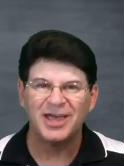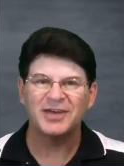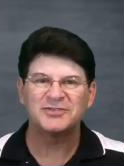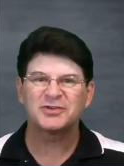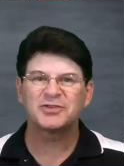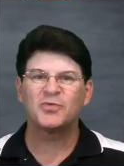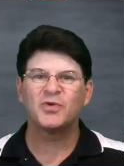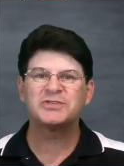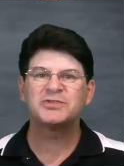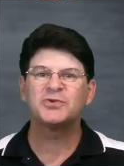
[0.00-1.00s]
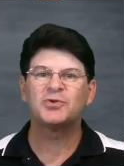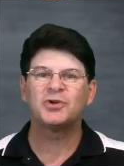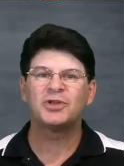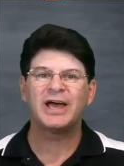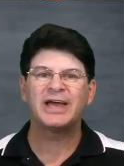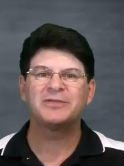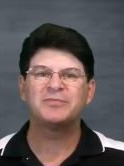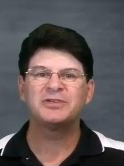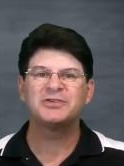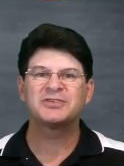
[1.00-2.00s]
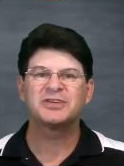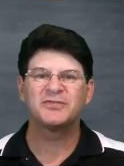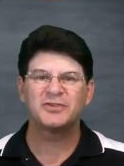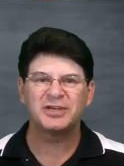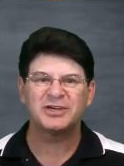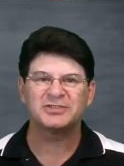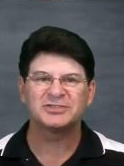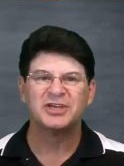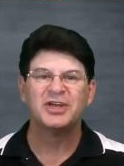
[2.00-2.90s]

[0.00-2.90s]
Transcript: I took the one tool I had been using for years,